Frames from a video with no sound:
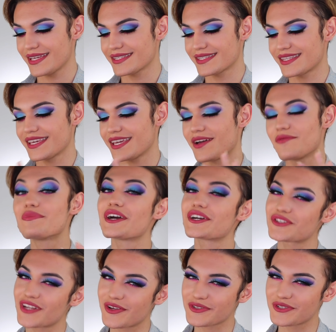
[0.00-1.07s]
is the
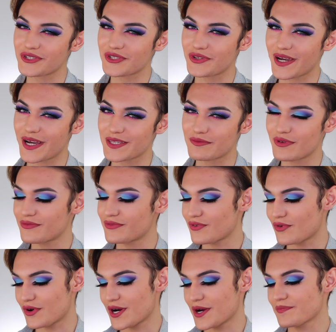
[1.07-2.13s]
picture that I was gonna show you guys
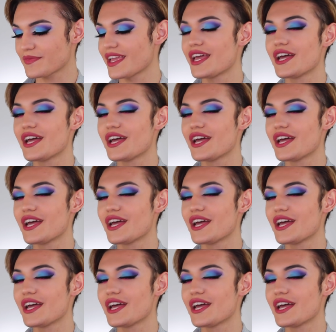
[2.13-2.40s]
before.